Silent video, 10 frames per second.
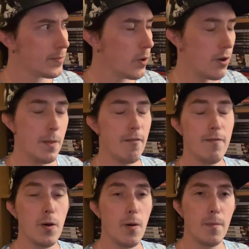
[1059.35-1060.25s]
or in the
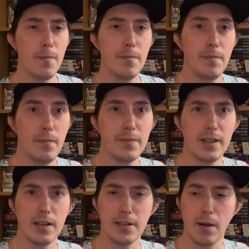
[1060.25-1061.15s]
film,
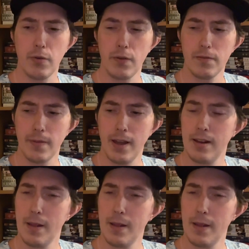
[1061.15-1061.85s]
because he approves of that.